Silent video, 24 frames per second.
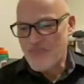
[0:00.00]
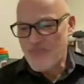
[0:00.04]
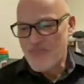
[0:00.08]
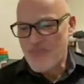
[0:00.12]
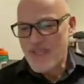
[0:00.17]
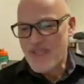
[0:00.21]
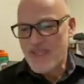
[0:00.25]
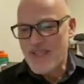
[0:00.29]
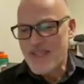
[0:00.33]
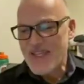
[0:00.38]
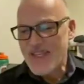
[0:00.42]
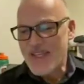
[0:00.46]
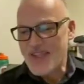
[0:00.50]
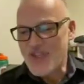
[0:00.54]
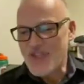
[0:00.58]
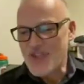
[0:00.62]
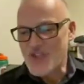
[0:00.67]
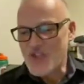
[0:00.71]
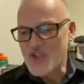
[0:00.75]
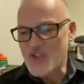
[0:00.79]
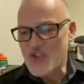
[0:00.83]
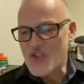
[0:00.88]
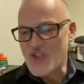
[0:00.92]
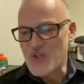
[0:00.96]
in
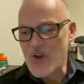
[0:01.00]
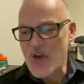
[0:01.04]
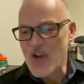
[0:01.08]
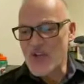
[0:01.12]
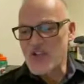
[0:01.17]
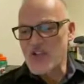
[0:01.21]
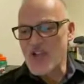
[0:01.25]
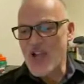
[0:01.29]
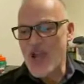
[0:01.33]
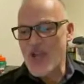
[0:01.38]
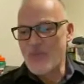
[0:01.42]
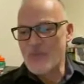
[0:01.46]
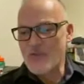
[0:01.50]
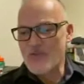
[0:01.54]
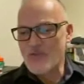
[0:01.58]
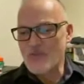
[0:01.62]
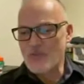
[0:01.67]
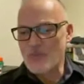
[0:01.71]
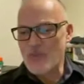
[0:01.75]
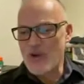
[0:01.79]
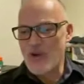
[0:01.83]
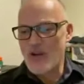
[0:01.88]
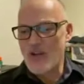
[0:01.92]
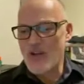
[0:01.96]
just the right timing for
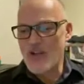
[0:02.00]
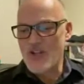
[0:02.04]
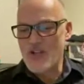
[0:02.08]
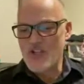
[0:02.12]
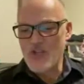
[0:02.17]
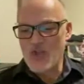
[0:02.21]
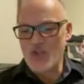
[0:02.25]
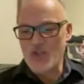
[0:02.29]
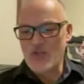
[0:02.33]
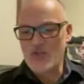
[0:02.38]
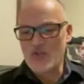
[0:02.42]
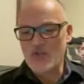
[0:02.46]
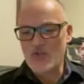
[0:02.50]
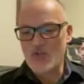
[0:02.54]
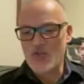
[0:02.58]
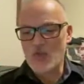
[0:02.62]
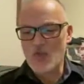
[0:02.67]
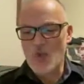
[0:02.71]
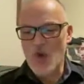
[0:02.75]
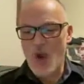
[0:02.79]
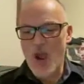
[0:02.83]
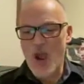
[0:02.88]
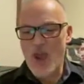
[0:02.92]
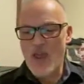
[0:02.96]
Mary and Joseph to
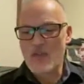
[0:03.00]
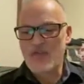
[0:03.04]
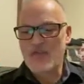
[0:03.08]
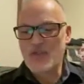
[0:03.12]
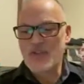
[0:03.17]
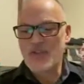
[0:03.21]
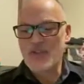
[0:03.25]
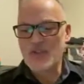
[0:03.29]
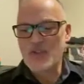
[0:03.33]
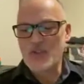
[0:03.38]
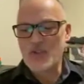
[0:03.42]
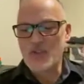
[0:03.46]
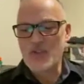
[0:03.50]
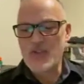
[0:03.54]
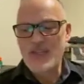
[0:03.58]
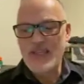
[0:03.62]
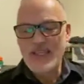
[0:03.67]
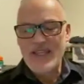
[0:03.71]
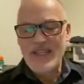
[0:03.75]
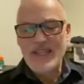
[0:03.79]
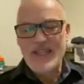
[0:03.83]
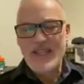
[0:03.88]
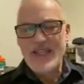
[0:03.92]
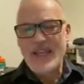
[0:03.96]
arrive and to
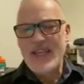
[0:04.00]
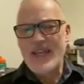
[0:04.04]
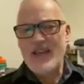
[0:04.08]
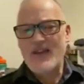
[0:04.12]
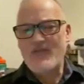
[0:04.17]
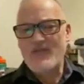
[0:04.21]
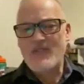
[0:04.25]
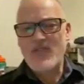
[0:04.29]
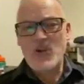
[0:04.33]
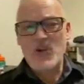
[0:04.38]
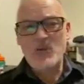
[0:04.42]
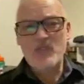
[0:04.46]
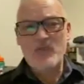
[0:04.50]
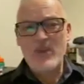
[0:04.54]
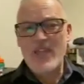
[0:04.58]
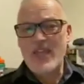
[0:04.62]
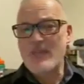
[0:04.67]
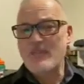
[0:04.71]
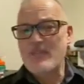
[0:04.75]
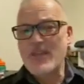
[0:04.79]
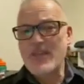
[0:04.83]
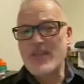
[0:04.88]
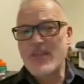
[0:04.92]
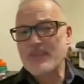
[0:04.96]
have their
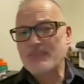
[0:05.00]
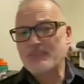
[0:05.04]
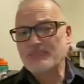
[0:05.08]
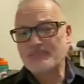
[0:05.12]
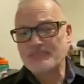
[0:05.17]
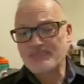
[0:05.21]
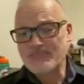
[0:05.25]
baby